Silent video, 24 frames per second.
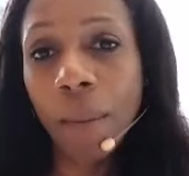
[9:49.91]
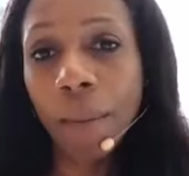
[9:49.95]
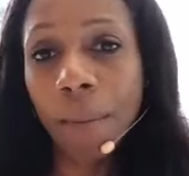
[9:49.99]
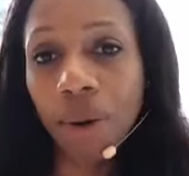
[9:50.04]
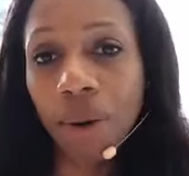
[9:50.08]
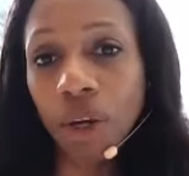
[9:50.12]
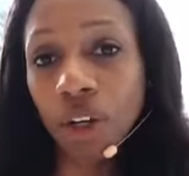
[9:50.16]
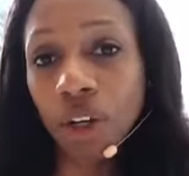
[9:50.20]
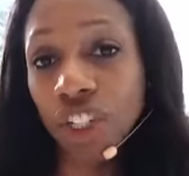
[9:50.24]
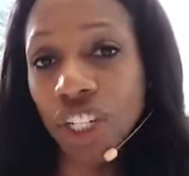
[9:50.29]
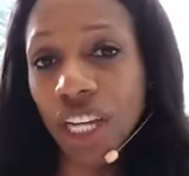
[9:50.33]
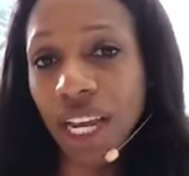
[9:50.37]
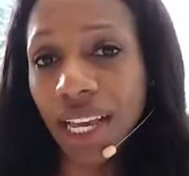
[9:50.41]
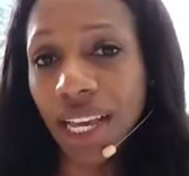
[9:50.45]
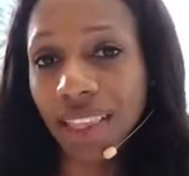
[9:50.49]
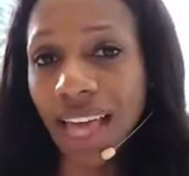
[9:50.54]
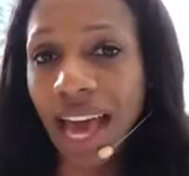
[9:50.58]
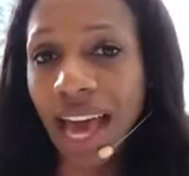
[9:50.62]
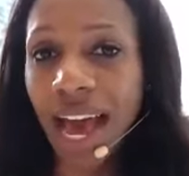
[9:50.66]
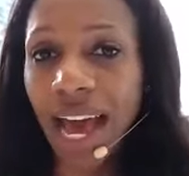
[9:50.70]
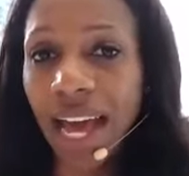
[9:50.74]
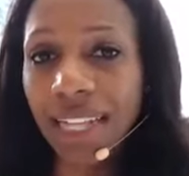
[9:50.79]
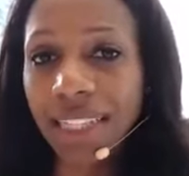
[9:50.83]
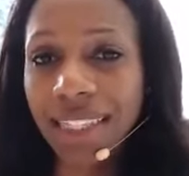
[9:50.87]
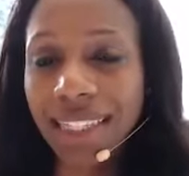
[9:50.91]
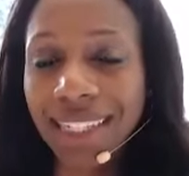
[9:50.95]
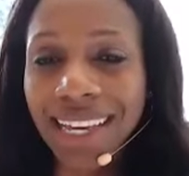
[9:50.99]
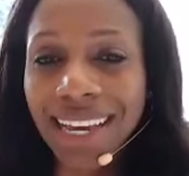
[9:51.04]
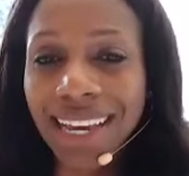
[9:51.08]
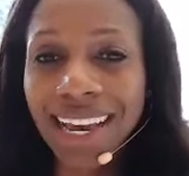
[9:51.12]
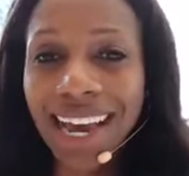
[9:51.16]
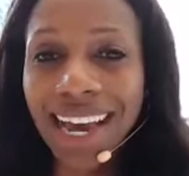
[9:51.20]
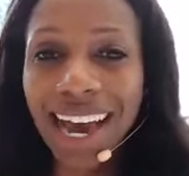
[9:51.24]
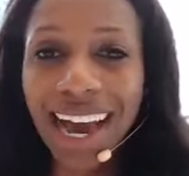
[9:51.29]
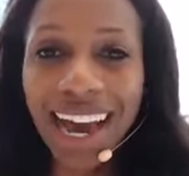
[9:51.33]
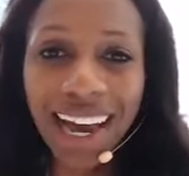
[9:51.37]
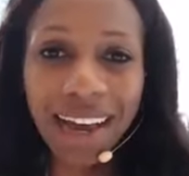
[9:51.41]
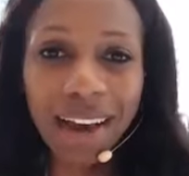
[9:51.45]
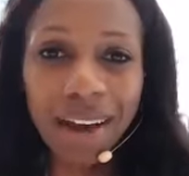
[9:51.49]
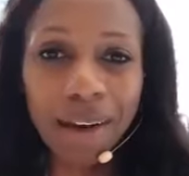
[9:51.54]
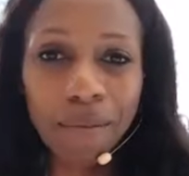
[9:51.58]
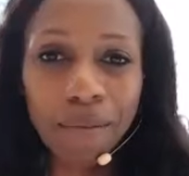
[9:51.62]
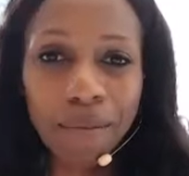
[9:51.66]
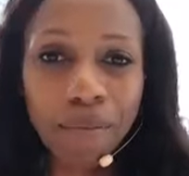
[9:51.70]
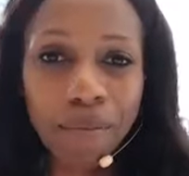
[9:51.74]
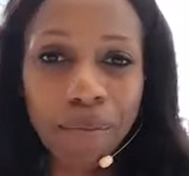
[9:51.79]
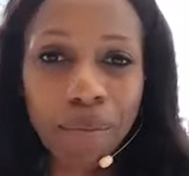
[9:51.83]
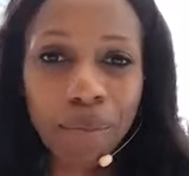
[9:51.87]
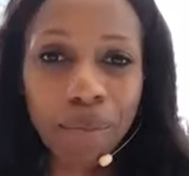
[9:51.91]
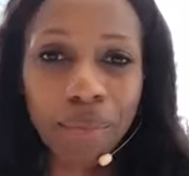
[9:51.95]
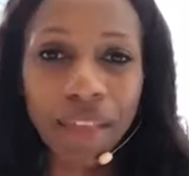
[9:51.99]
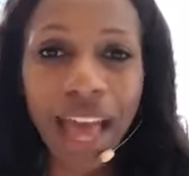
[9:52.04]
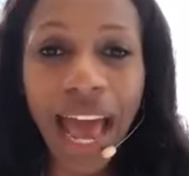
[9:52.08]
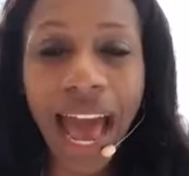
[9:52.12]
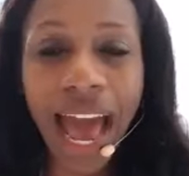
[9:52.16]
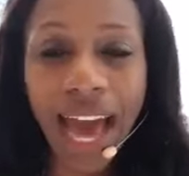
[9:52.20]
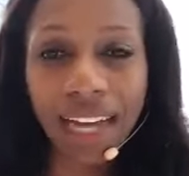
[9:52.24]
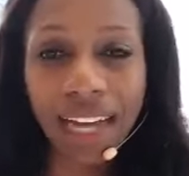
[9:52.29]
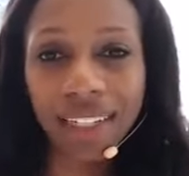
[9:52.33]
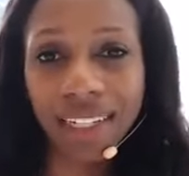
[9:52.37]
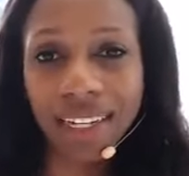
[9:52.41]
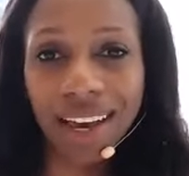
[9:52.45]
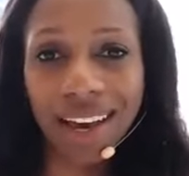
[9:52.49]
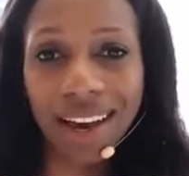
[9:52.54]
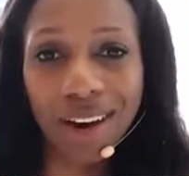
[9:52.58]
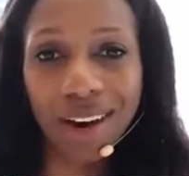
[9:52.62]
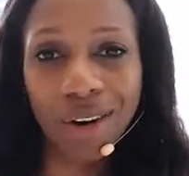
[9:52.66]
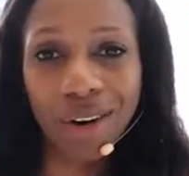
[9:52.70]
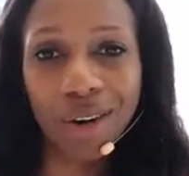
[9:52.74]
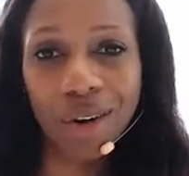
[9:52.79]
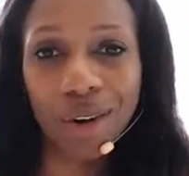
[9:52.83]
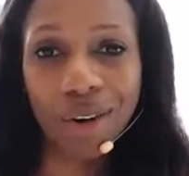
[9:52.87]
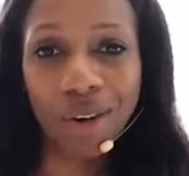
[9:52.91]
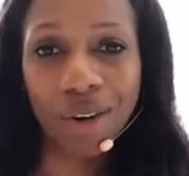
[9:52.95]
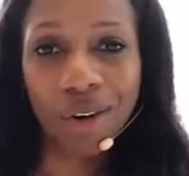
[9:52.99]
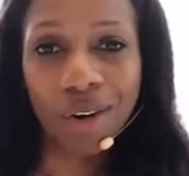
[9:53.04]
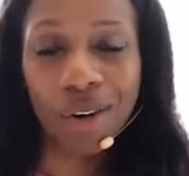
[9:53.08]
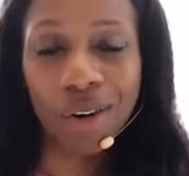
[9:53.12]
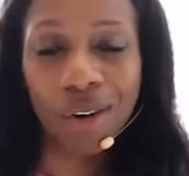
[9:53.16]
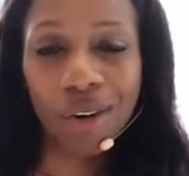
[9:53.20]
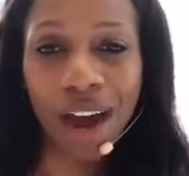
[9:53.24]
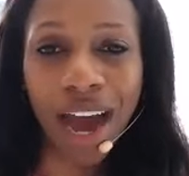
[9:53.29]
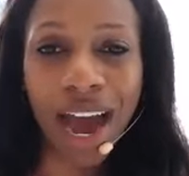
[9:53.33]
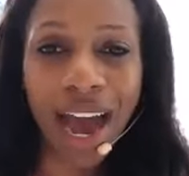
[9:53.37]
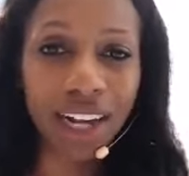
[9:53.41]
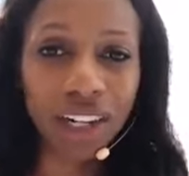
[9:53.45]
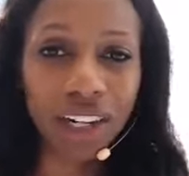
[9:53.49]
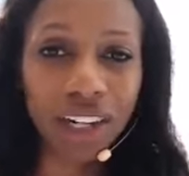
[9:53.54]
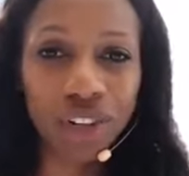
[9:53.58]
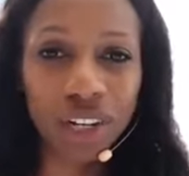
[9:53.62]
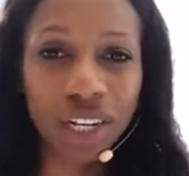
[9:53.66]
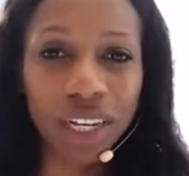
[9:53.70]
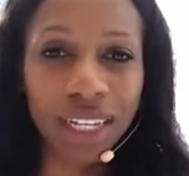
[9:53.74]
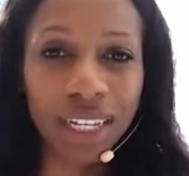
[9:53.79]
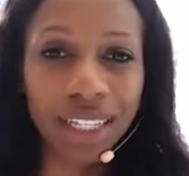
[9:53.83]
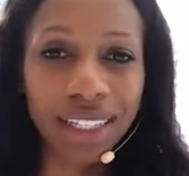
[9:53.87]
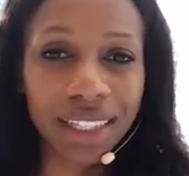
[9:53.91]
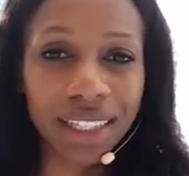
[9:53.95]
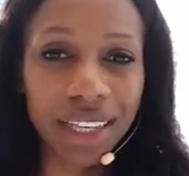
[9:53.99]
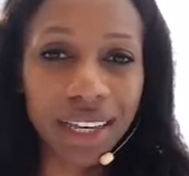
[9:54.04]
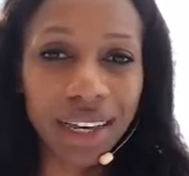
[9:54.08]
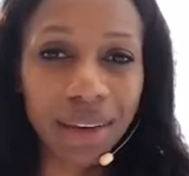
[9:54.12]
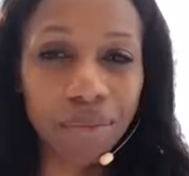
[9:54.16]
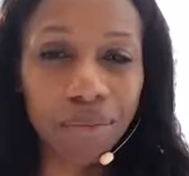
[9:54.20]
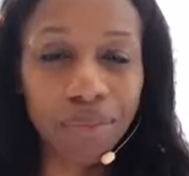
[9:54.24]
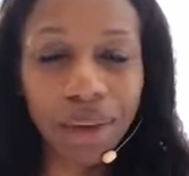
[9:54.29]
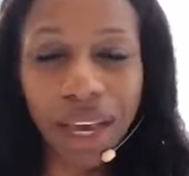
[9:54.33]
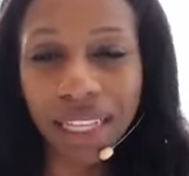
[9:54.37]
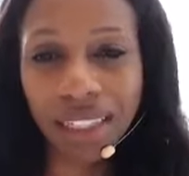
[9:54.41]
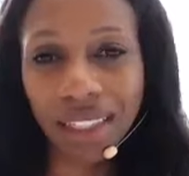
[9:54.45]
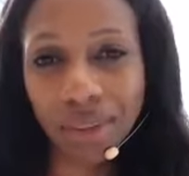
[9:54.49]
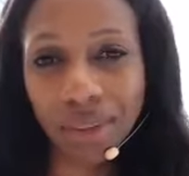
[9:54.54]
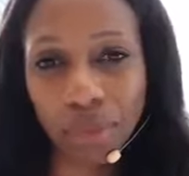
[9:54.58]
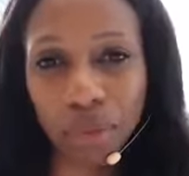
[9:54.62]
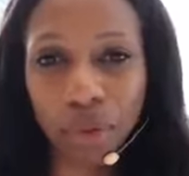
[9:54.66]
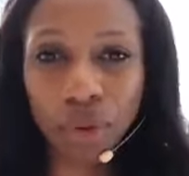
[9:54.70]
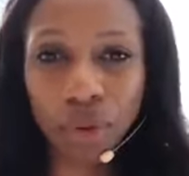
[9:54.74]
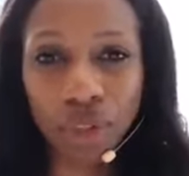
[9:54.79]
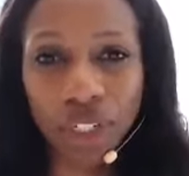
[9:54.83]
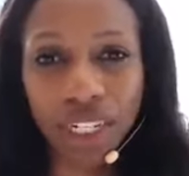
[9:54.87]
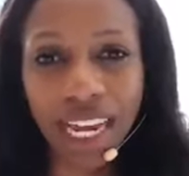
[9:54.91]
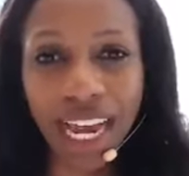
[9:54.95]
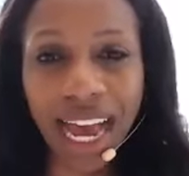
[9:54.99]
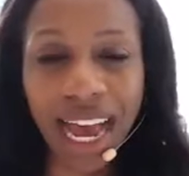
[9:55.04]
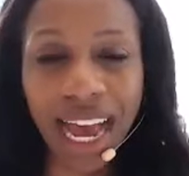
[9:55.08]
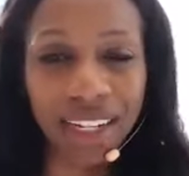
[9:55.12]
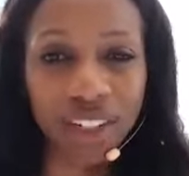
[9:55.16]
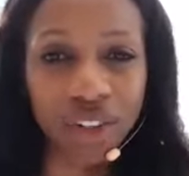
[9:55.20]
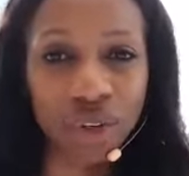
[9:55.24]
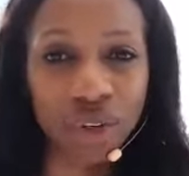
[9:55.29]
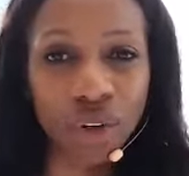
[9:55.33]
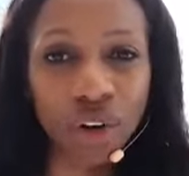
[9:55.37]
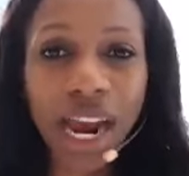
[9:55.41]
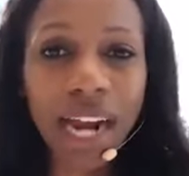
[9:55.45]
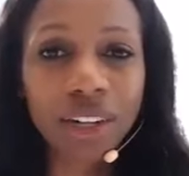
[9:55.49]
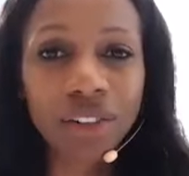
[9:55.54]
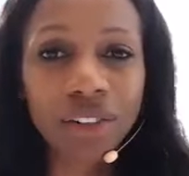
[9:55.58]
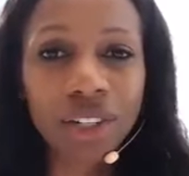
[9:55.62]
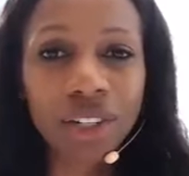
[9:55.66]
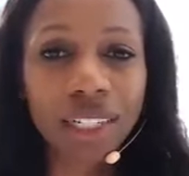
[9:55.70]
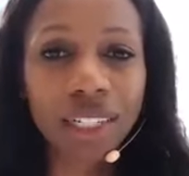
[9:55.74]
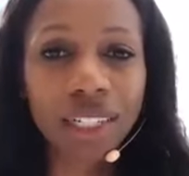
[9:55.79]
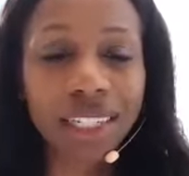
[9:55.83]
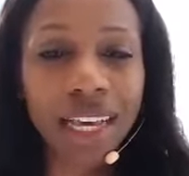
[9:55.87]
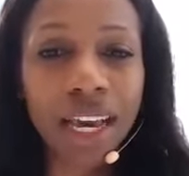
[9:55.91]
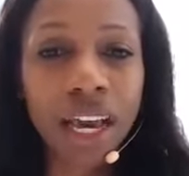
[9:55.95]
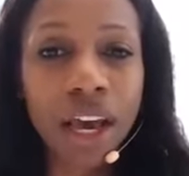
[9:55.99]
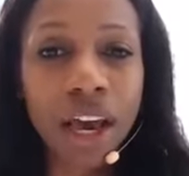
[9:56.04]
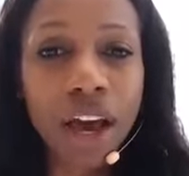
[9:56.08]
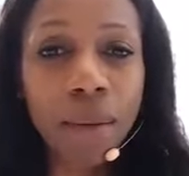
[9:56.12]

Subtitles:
pushing that actor or actress, the best supporting actor or actress,